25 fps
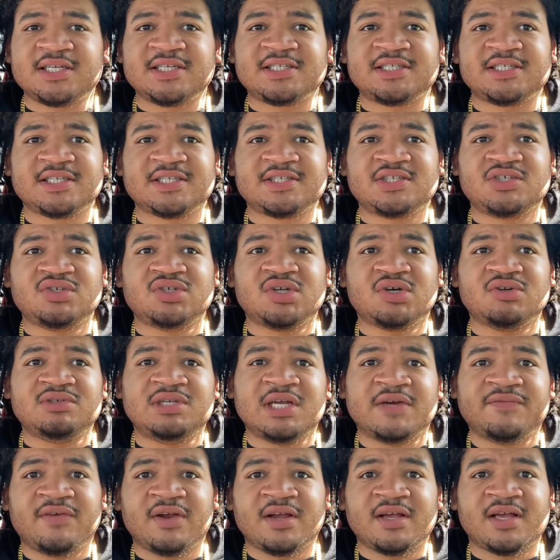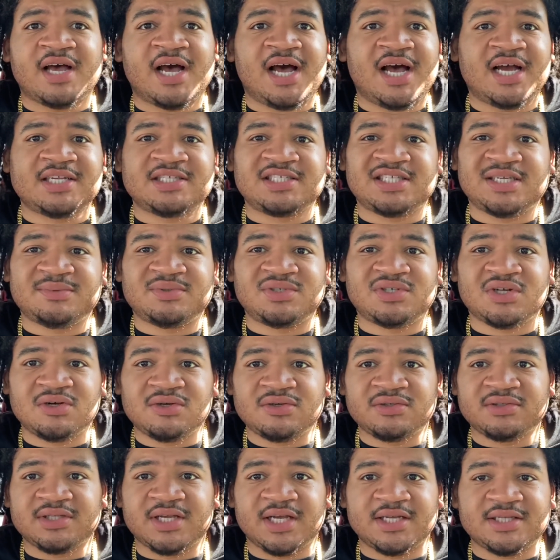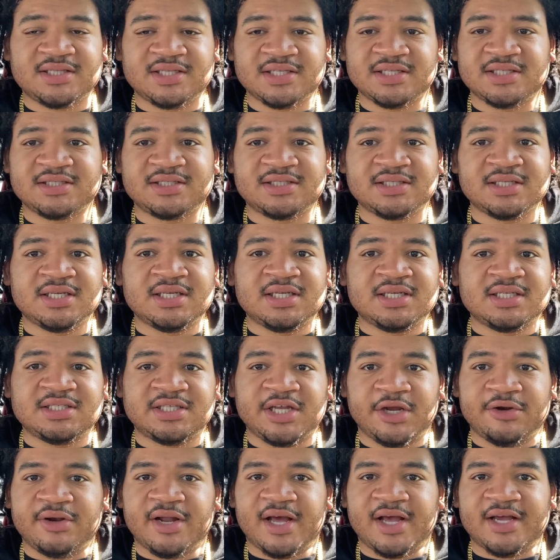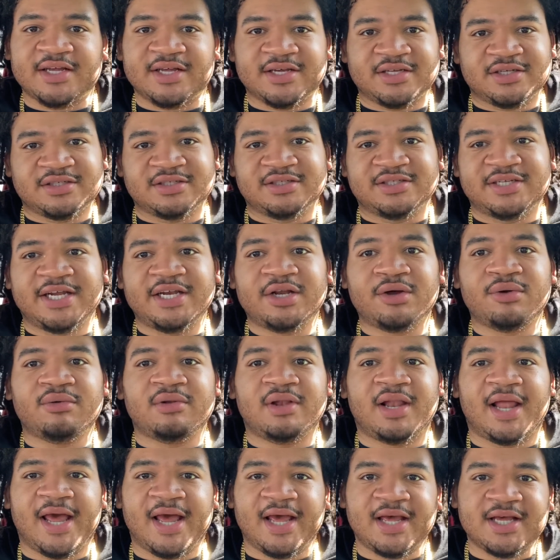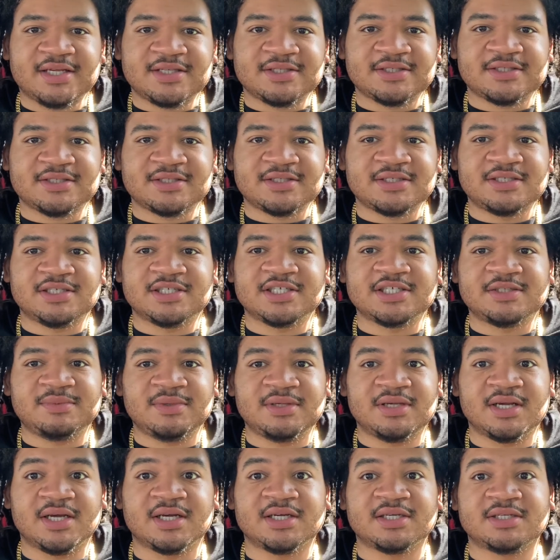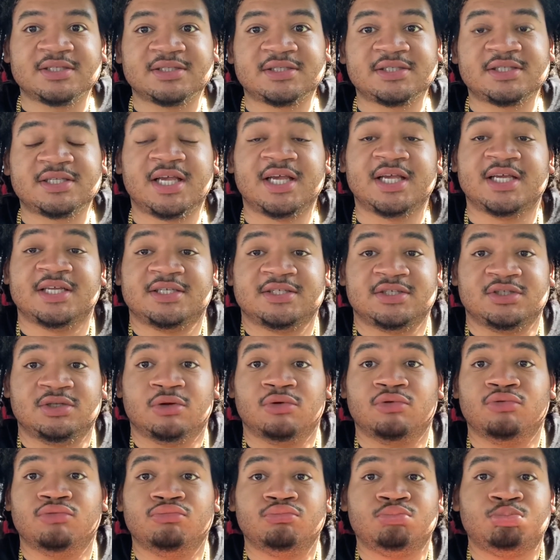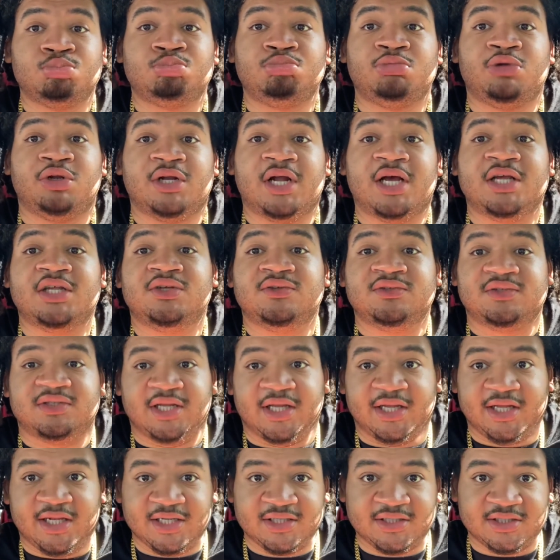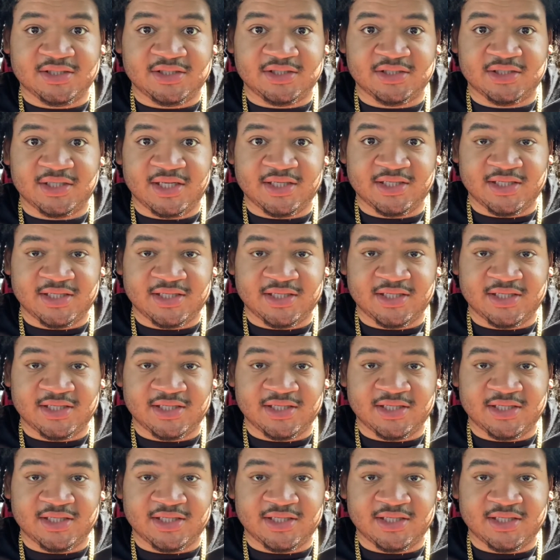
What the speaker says: It's just, you know, different concept shows like this, they don't last just because kids they're not used to it.